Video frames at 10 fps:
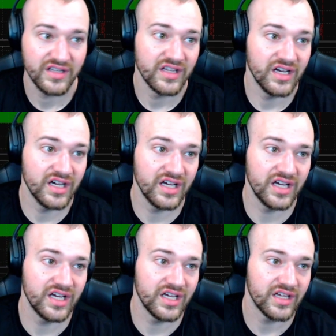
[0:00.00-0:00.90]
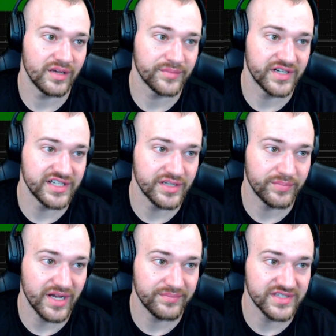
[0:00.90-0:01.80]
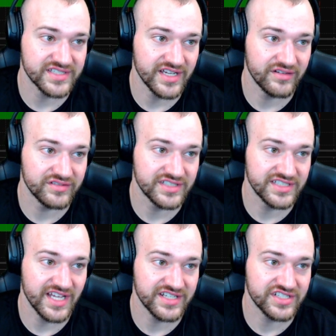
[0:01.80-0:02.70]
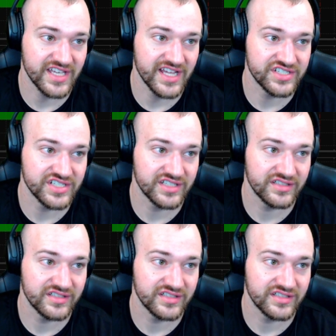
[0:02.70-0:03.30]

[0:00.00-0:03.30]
I'm going to need to pop this out. Detach gadget.